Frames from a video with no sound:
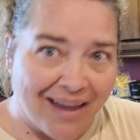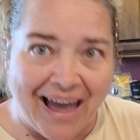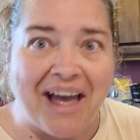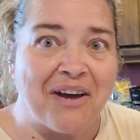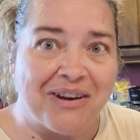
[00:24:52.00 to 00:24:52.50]

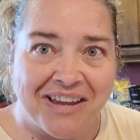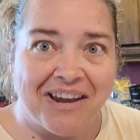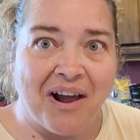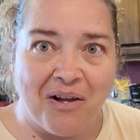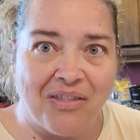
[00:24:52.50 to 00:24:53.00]
how to
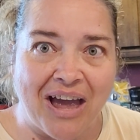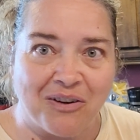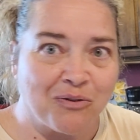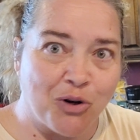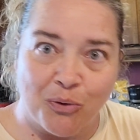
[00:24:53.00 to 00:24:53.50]
get all that
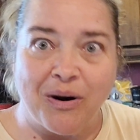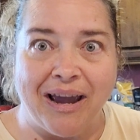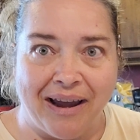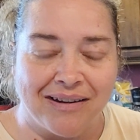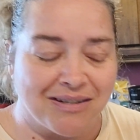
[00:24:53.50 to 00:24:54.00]

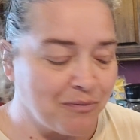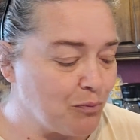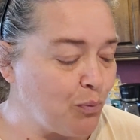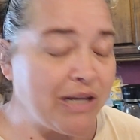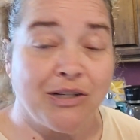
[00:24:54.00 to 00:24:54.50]
correct.
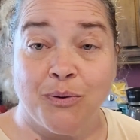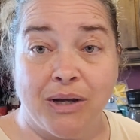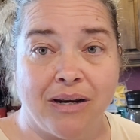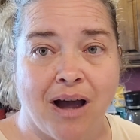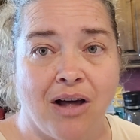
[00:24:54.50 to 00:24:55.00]
We do
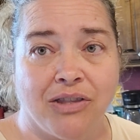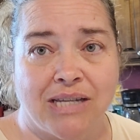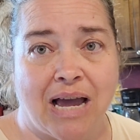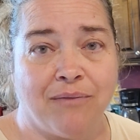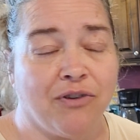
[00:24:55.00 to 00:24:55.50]
it all the
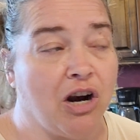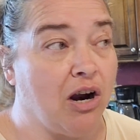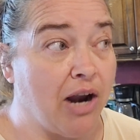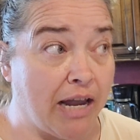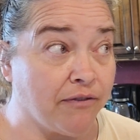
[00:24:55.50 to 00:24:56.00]
time for
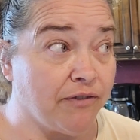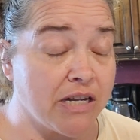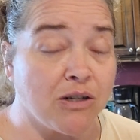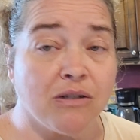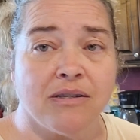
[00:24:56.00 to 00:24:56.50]
our hay
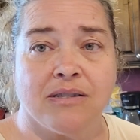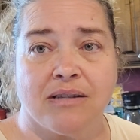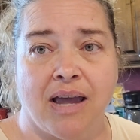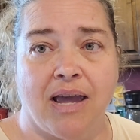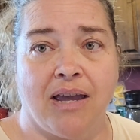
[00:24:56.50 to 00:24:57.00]

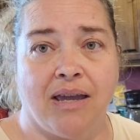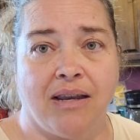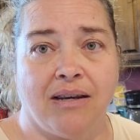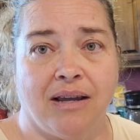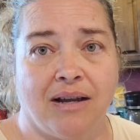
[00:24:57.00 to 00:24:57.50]
fields
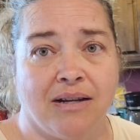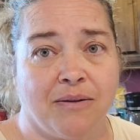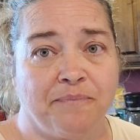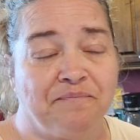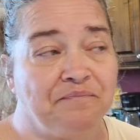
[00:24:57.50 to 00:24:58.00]
and
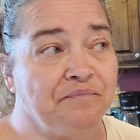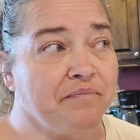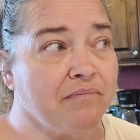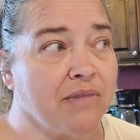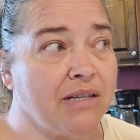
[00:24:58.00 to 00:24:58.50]

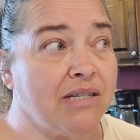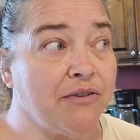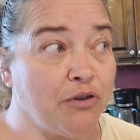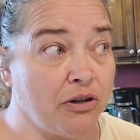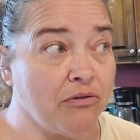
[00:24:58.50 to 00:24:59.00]

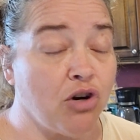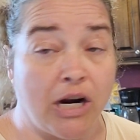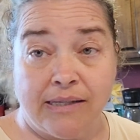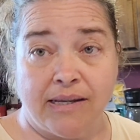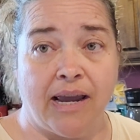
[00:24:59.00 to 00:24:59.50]
different
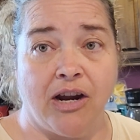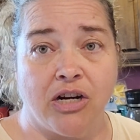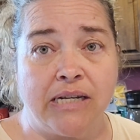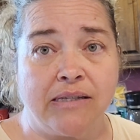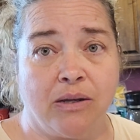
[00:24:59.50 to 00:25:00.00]
grazing
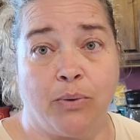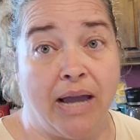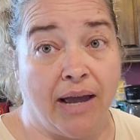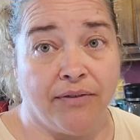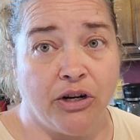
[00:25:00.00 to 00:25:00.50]
areas that we
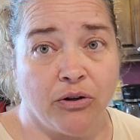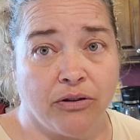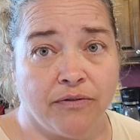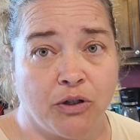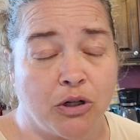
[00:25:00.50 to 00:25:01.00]
have here on
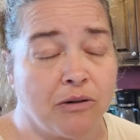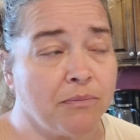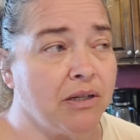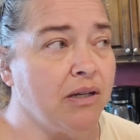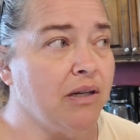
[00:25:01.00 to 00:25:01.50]
the
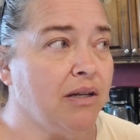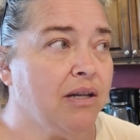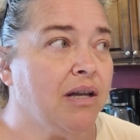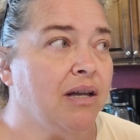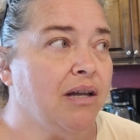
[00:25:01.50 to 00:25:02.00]
farm.
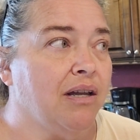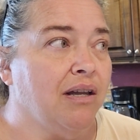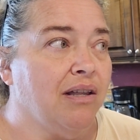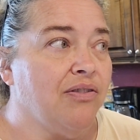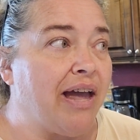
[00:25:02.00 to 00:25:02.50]

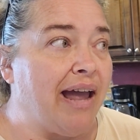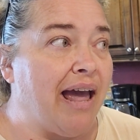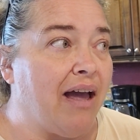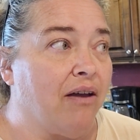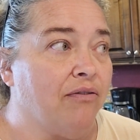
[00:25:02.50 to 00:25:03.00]
They
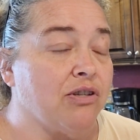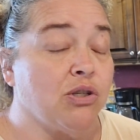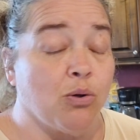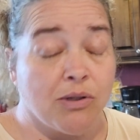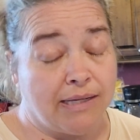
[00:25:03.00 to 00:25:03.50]
have
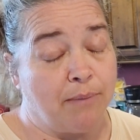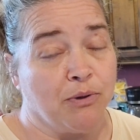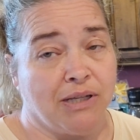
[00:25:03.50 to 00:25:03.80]
soil sample